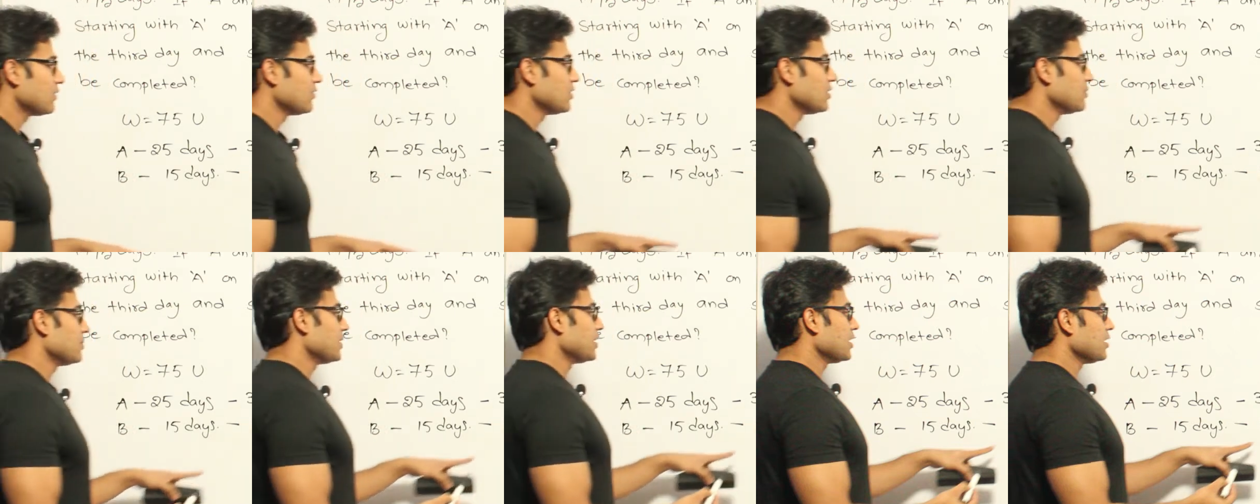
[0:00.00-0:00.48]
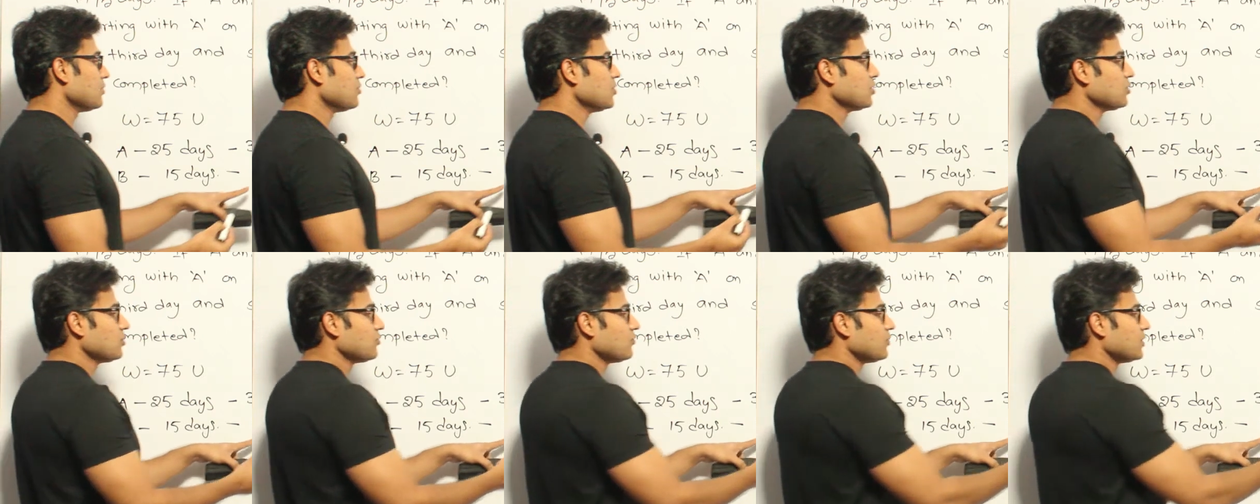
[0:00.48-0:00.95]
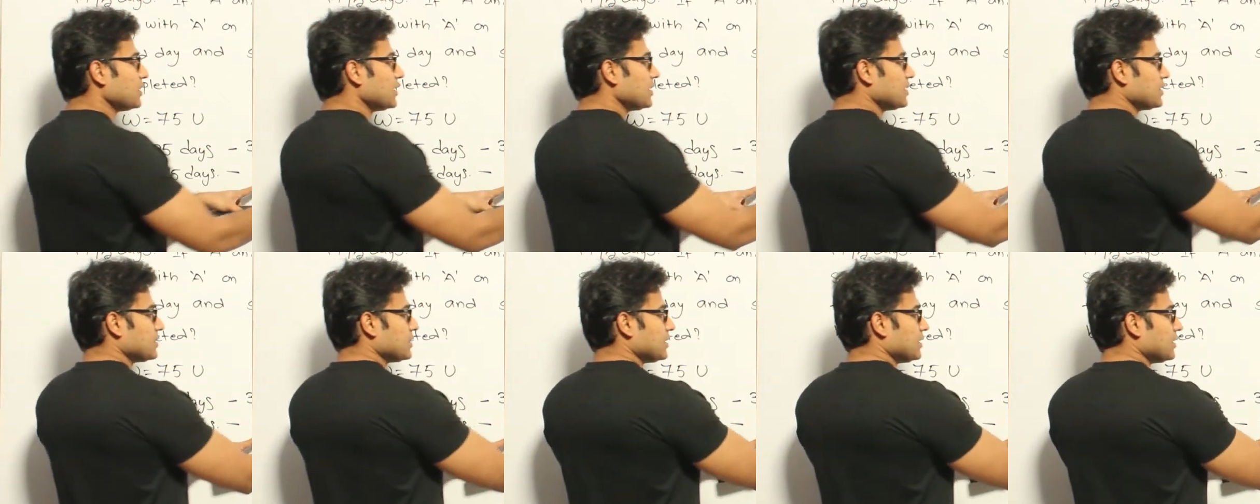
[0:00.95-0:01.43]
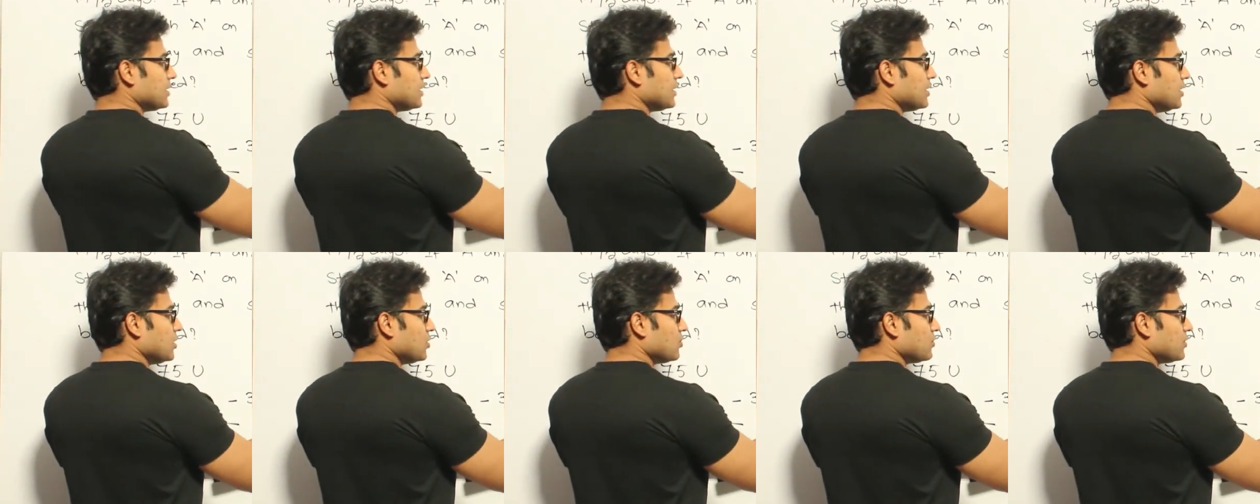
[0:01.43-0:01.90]
A will be able to finish
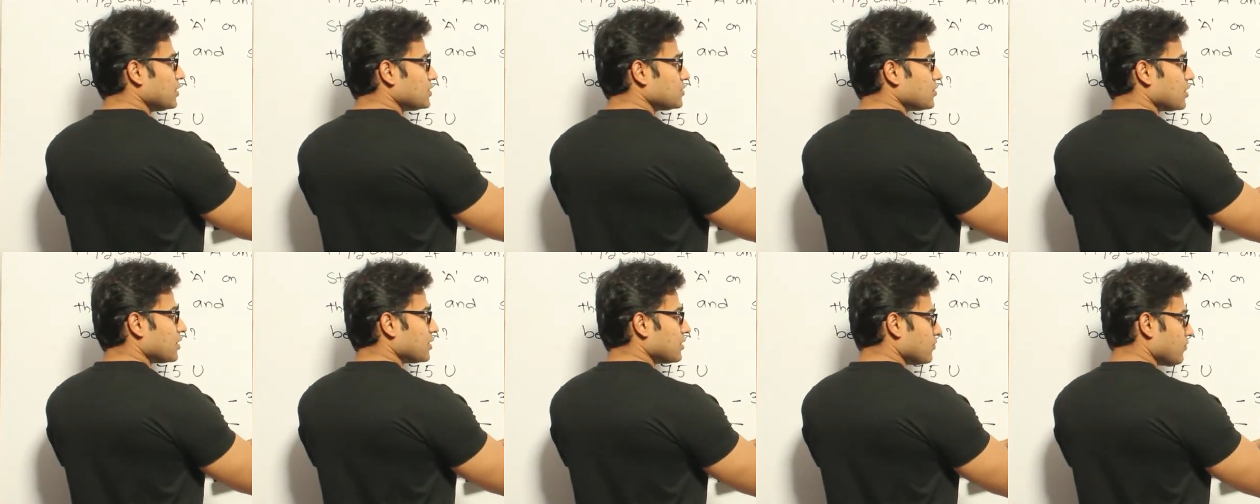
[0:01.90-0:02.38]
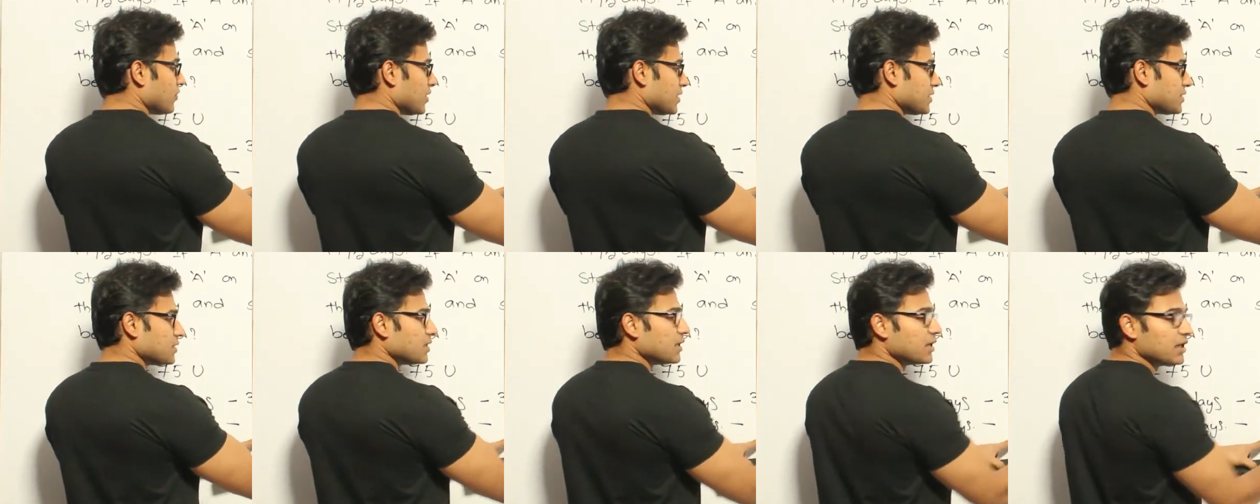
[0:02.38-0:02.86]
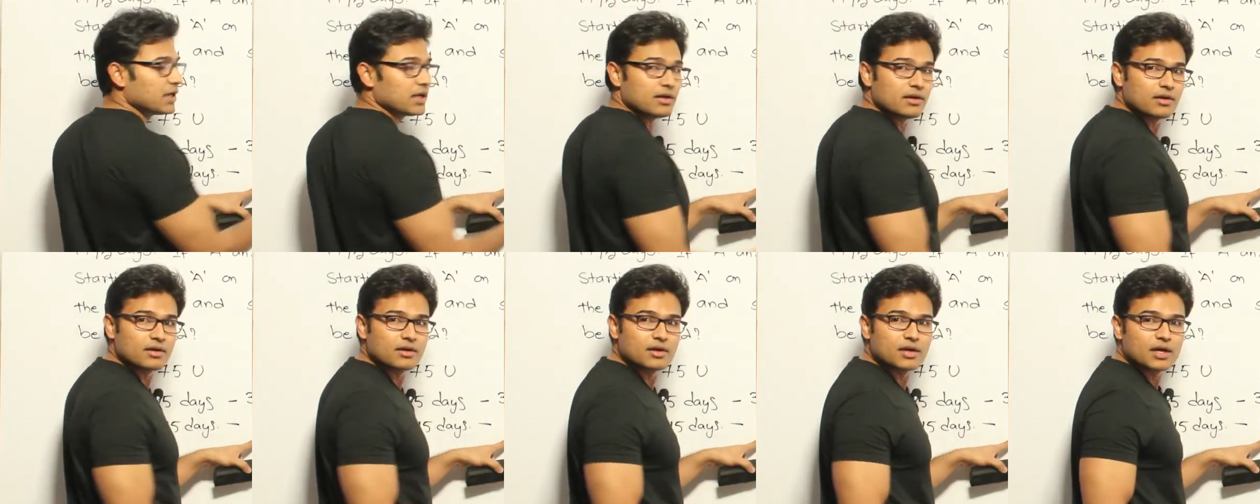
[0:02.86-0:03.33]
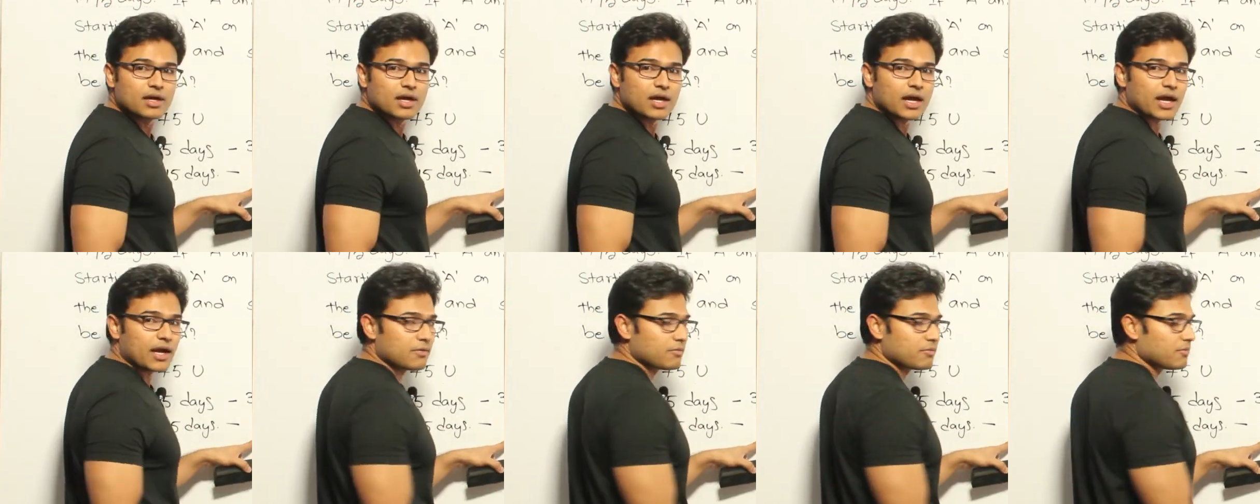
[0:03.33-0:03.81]
3 units on the first day
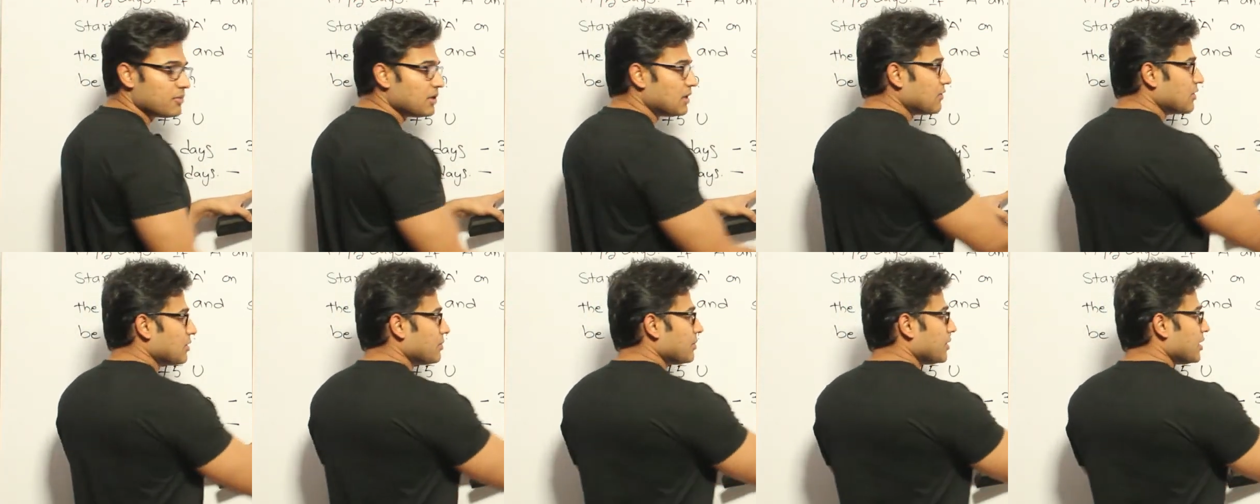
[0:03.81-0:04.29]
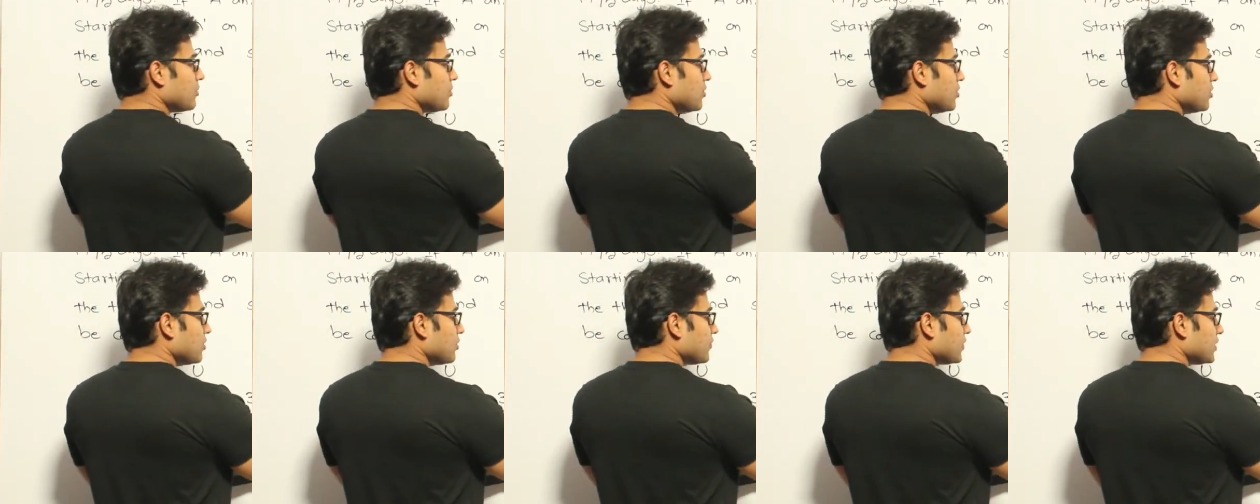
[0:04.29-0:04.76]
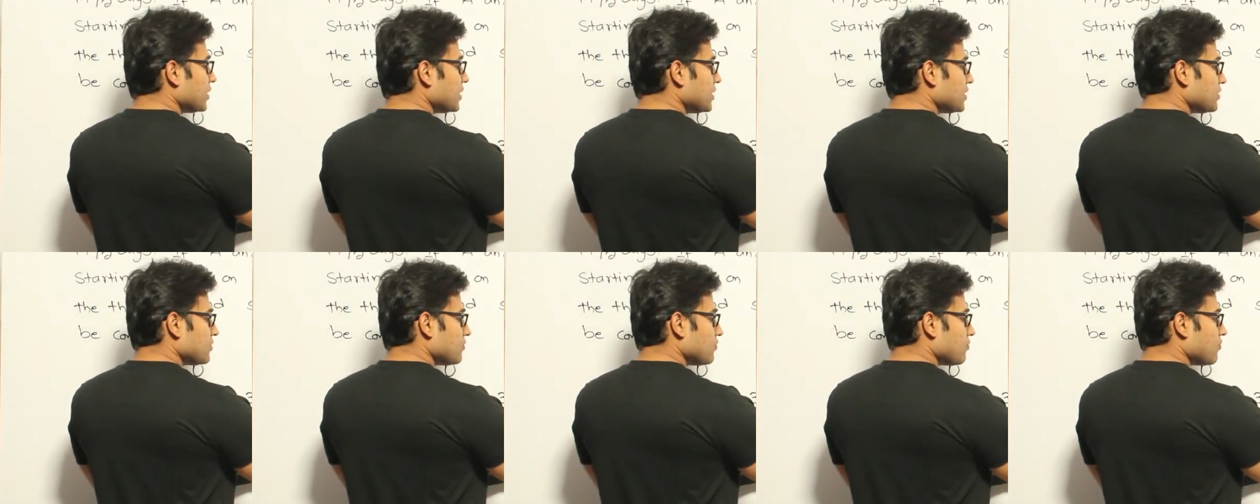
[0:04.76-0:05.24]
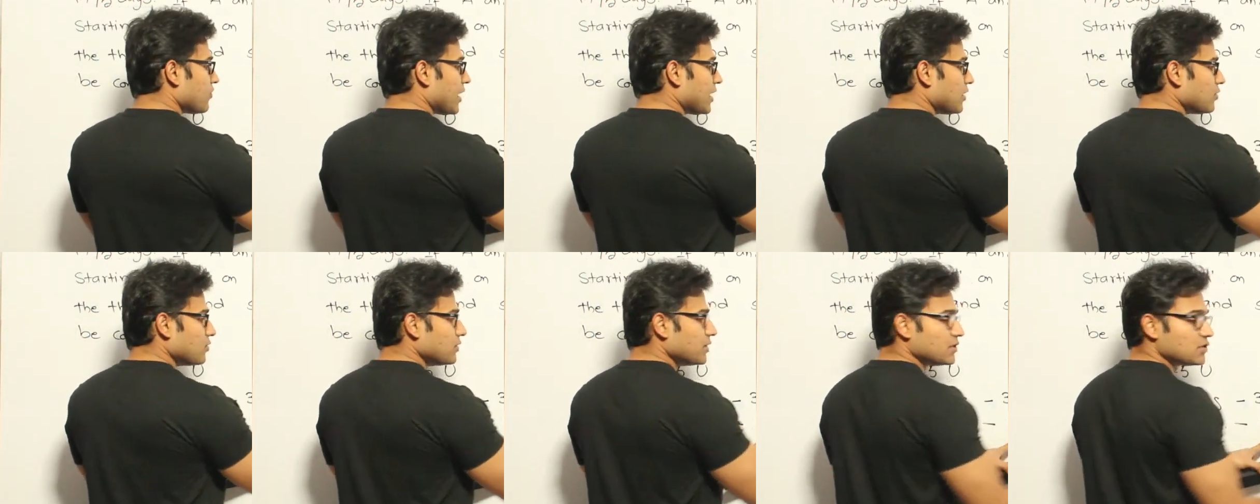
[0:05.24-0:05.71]
and B will be able to finish
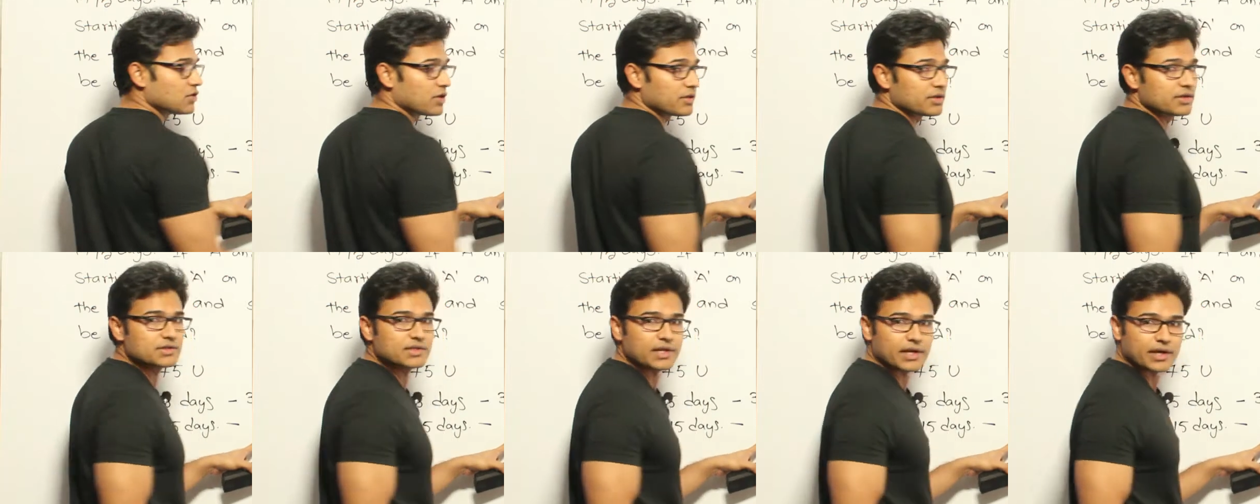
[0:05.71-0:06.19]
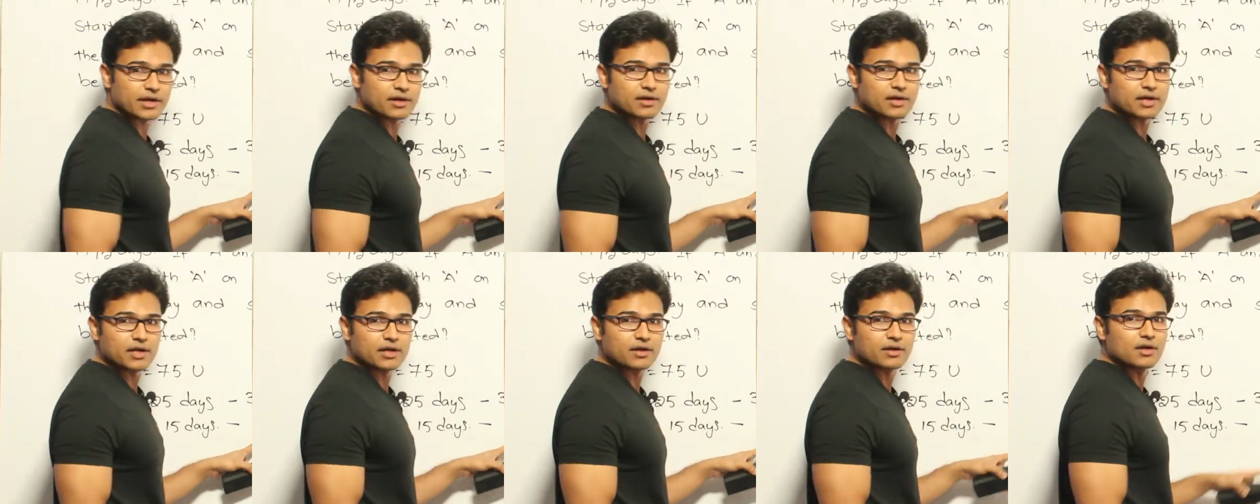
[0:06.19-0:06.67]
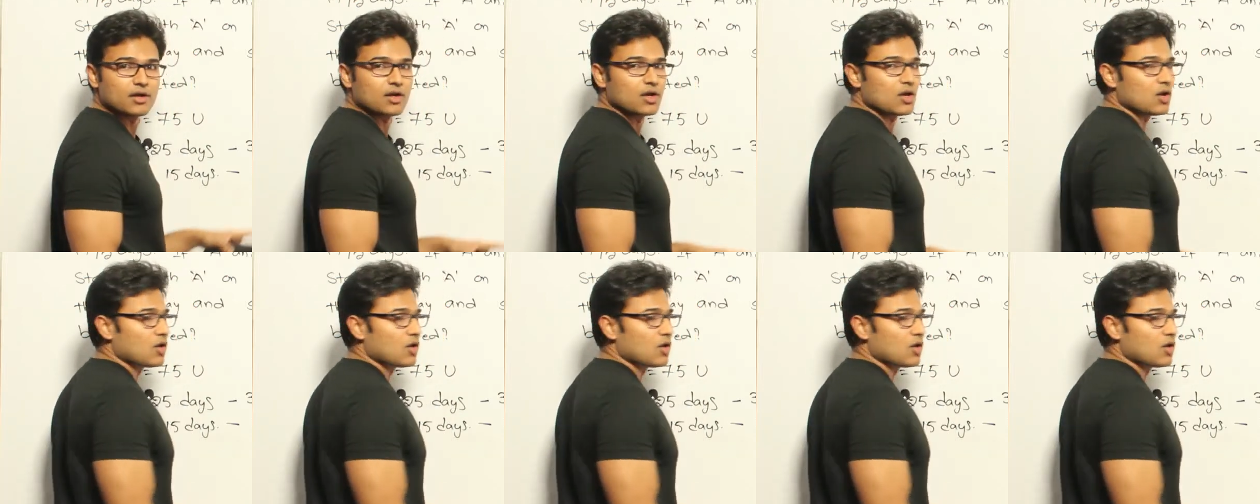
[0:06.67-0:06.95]
5 units on the second day.